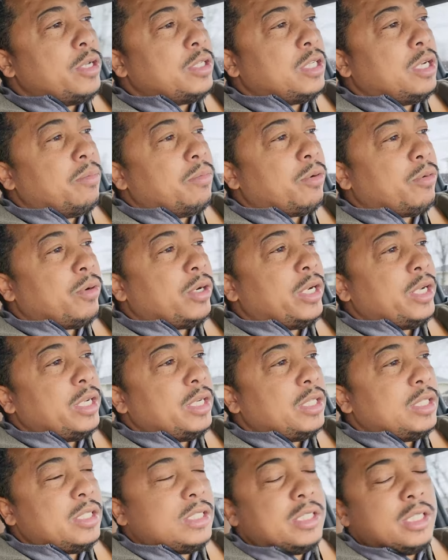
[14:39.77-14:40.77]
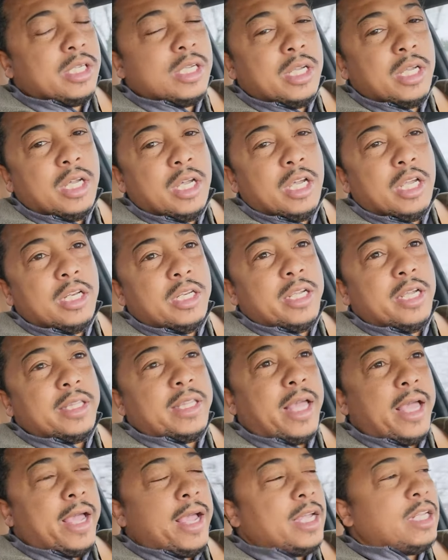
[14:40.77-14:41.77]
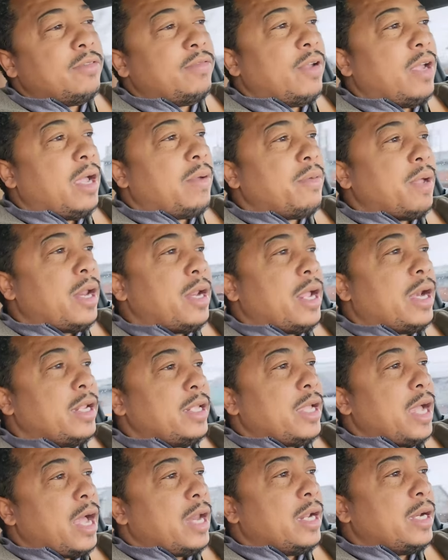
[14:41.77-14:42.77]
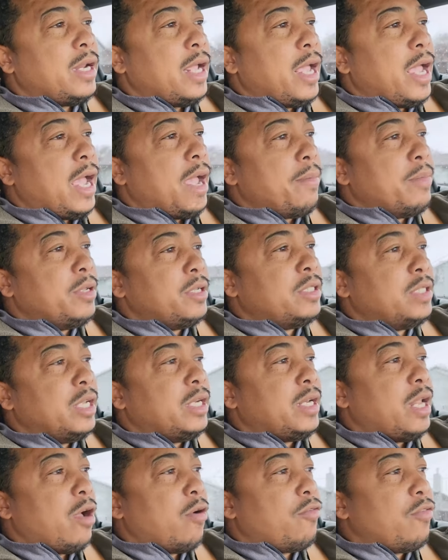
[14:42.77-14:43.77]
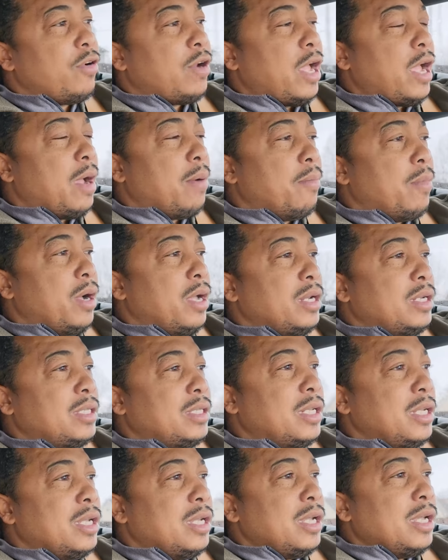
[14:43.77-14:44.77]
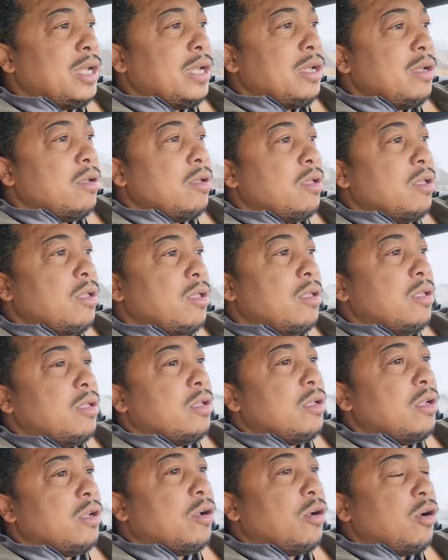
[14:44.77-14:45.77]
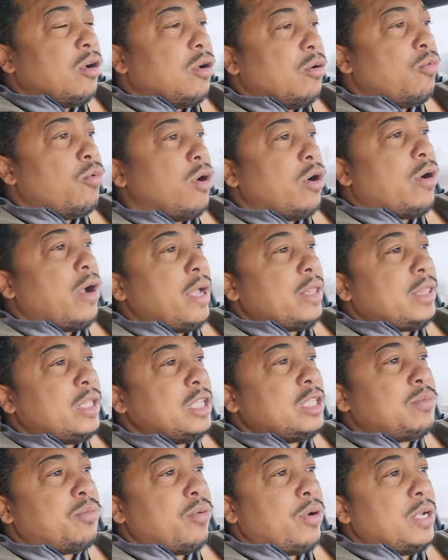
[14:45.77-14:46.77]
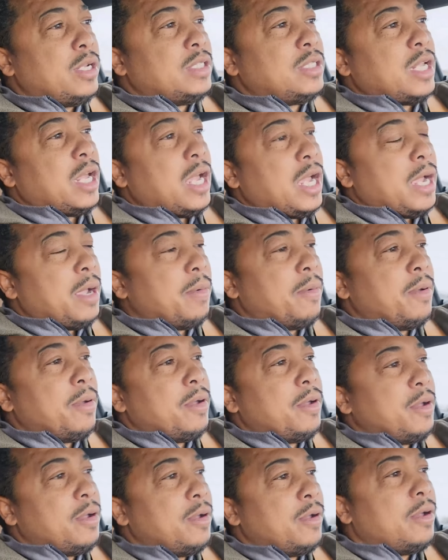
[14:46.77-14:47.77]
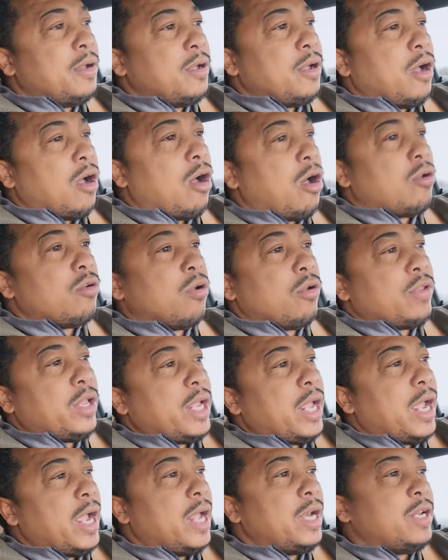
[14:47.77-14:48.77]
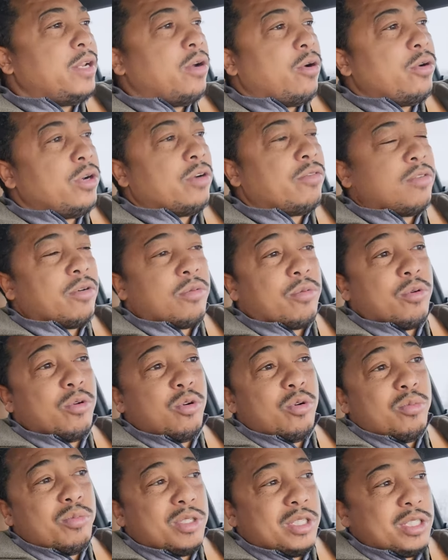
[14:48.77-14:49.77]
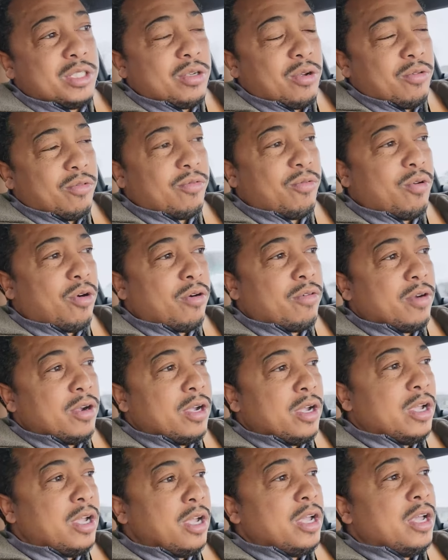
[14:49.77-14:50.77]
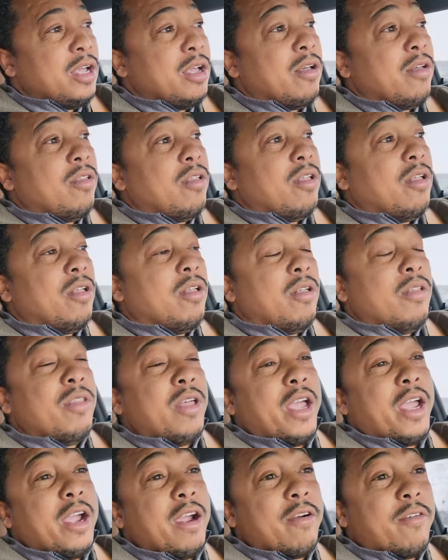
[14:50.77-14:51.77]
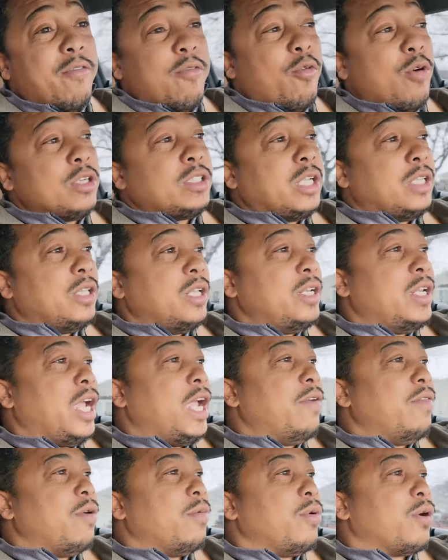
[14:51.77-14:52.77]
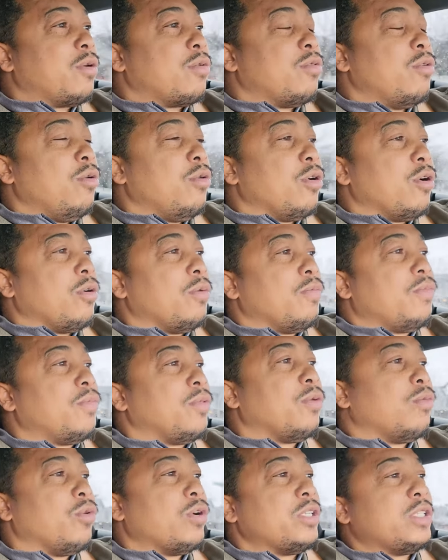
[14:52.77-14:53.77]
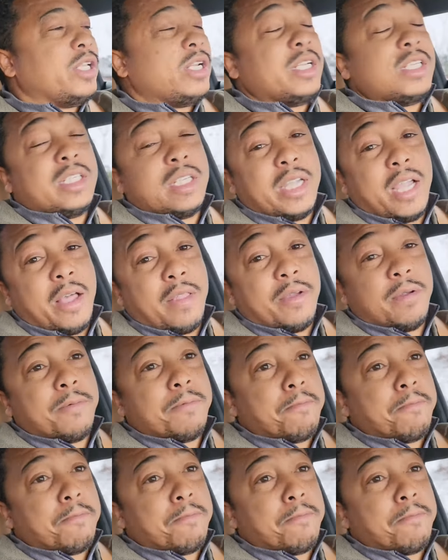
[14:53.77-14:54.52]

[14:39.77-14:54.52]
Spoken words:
the Marines, did the ASVAB, yada, yada, yada, and they had me sitting out for 9 months. Well, at this point in time, although they had their own different rooms and so forth, the Air Force and the Navy recruiter were sitting together.